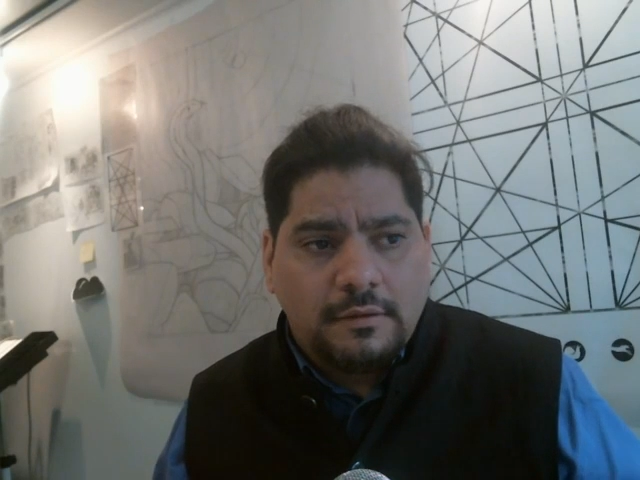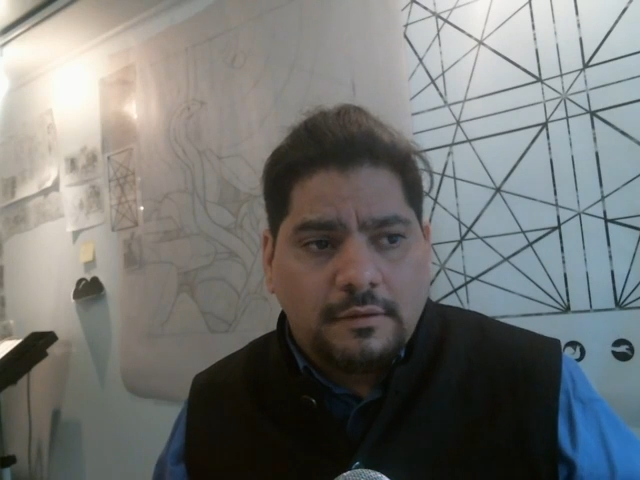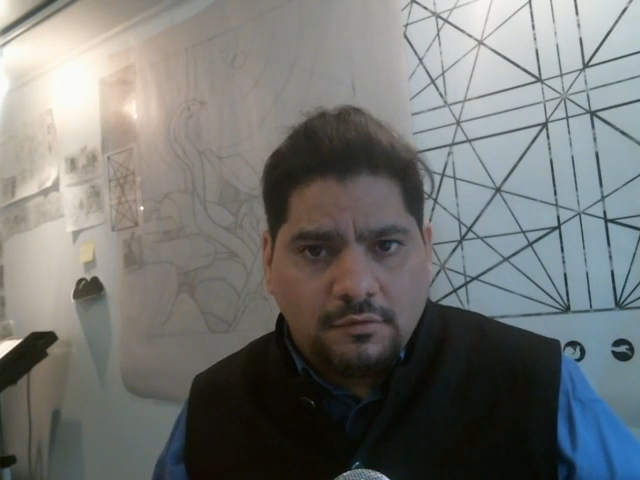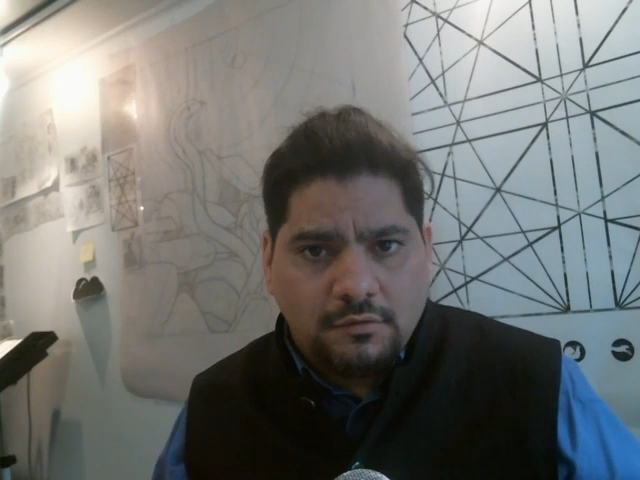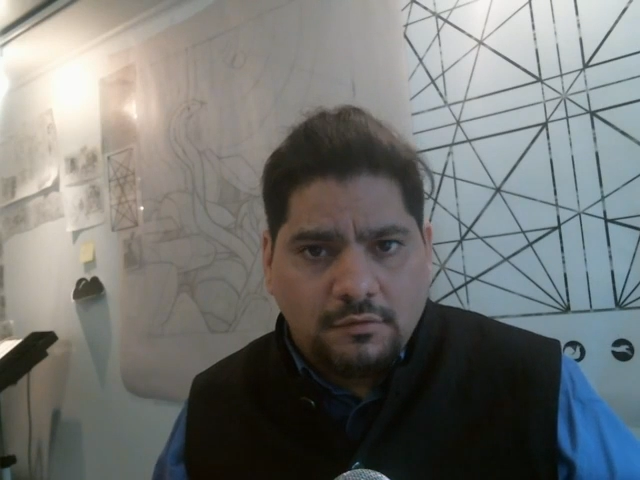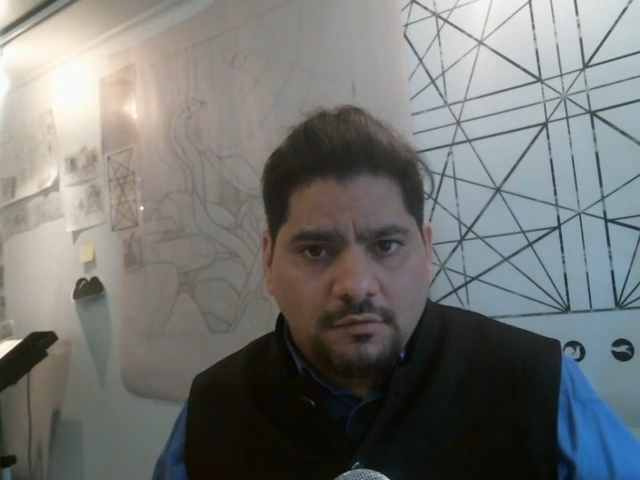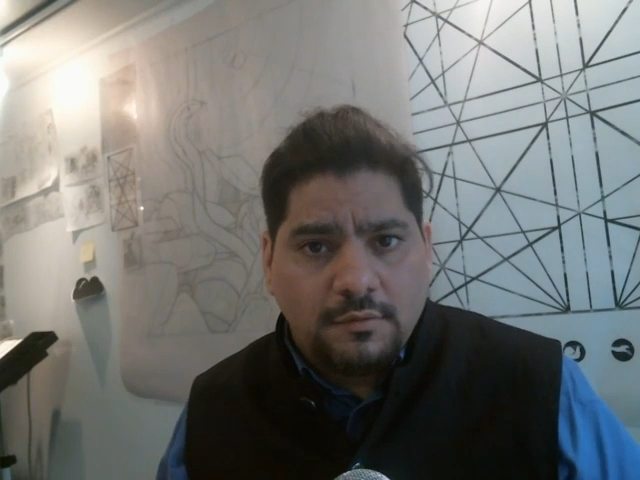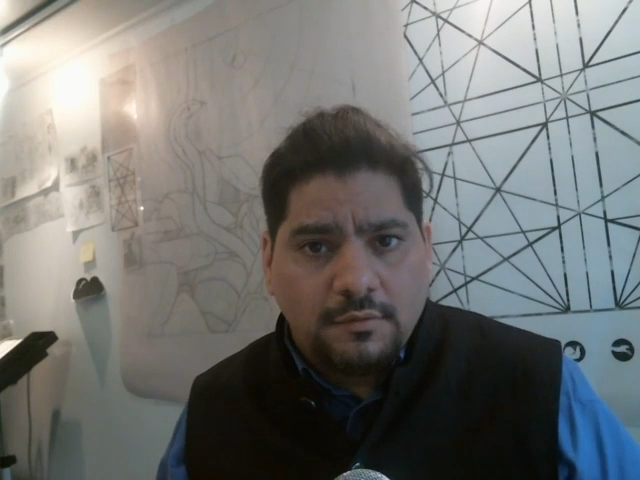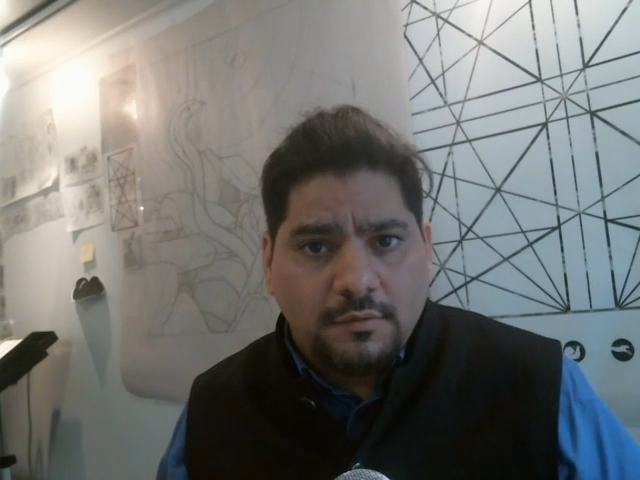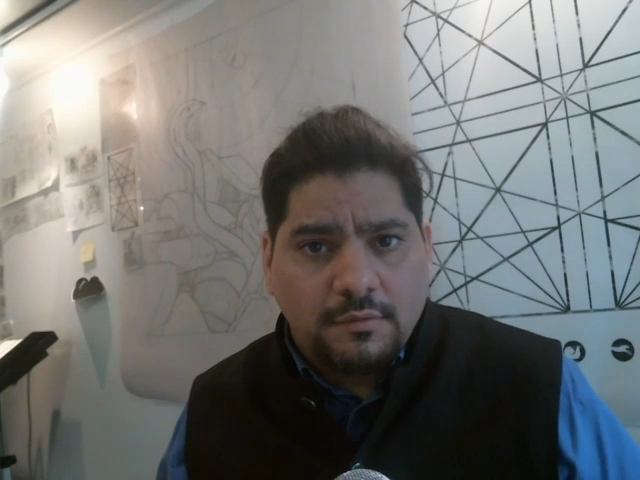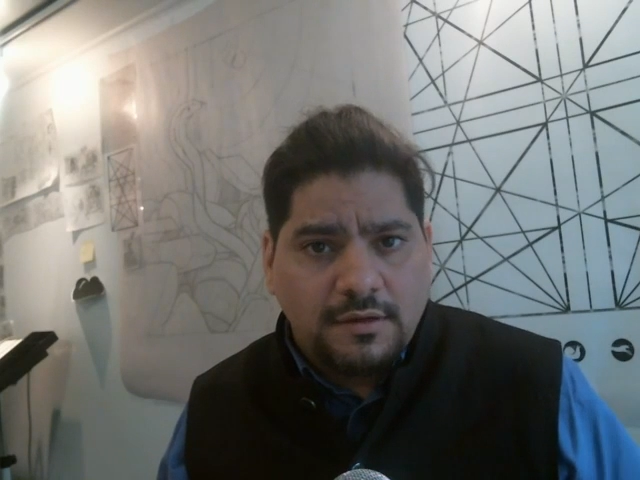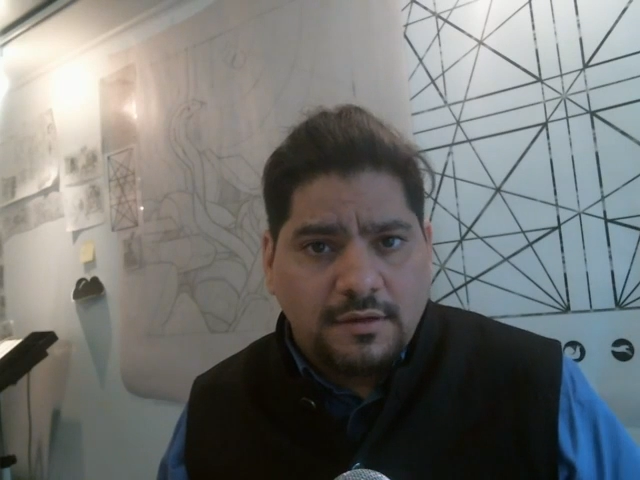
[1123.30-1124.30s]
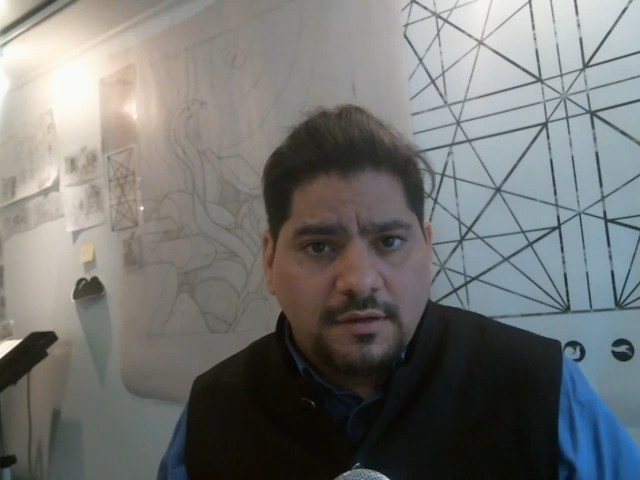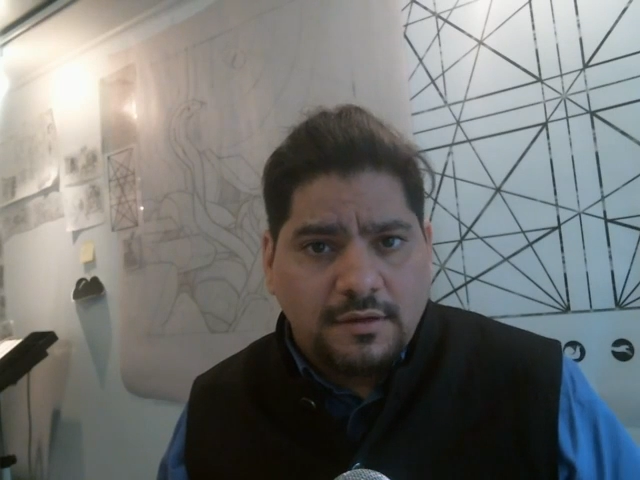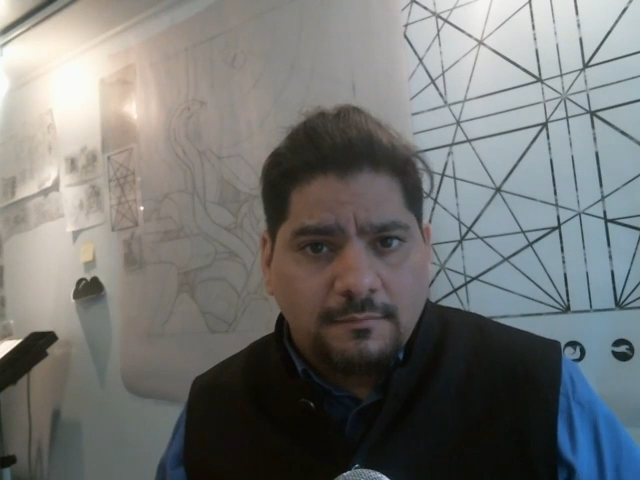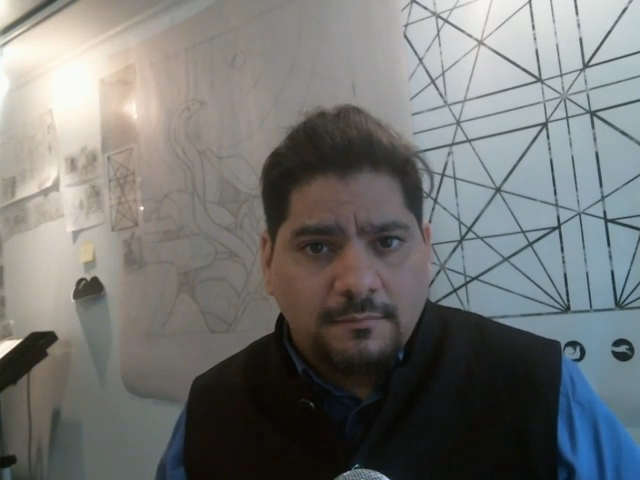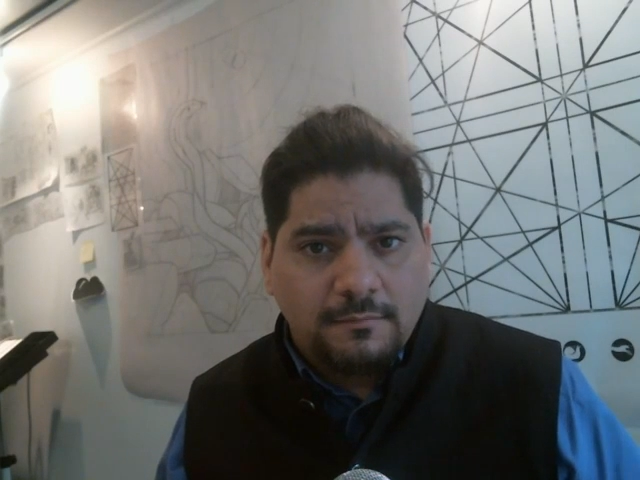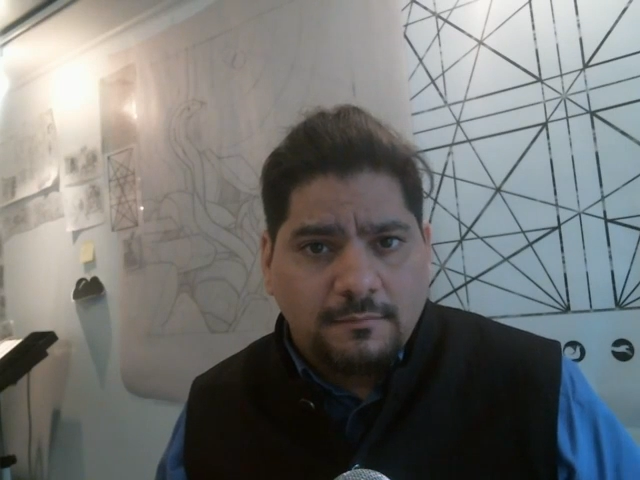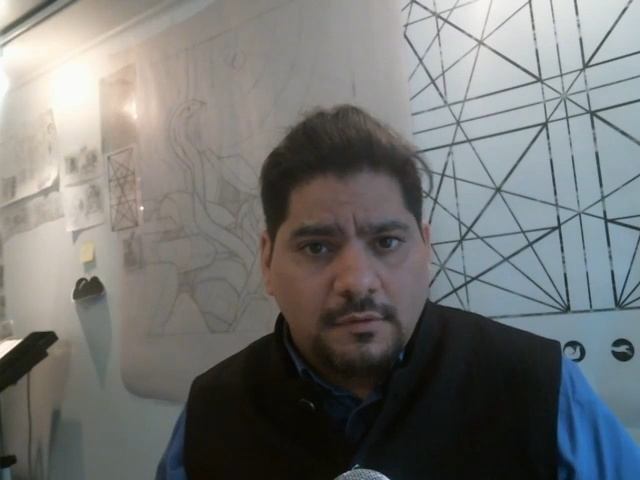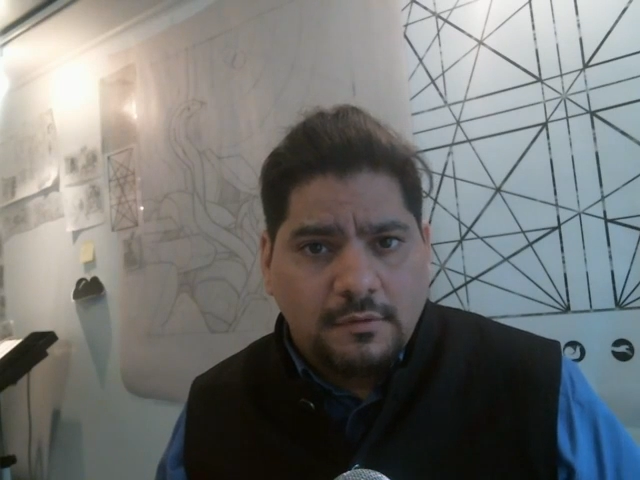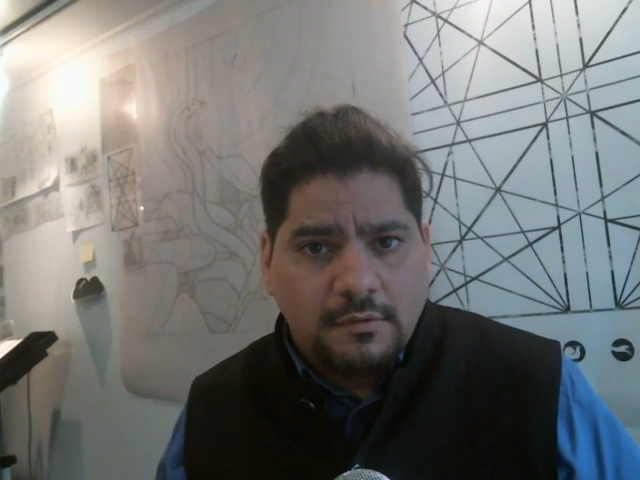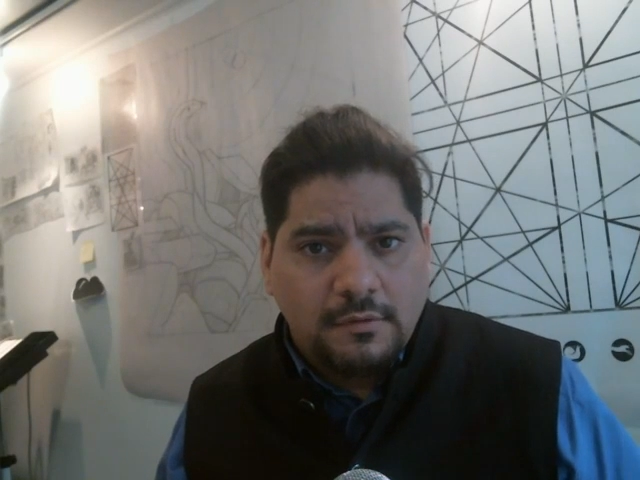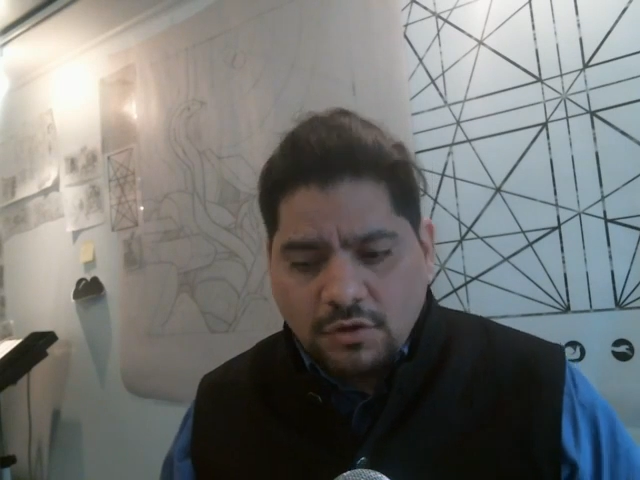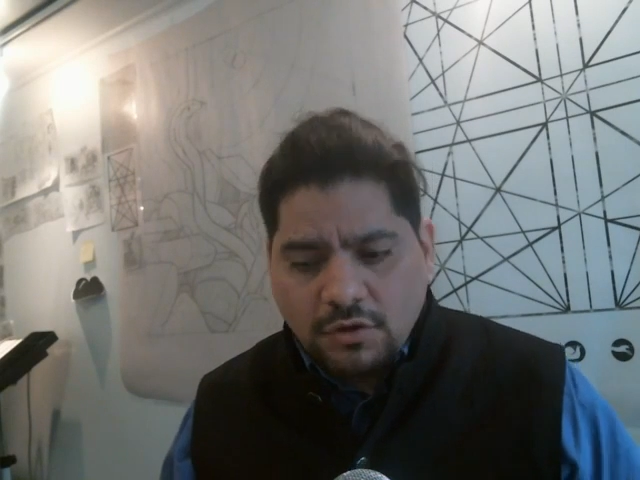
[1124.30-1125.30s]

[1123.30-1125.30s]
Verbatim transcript: Get what I'm saying? So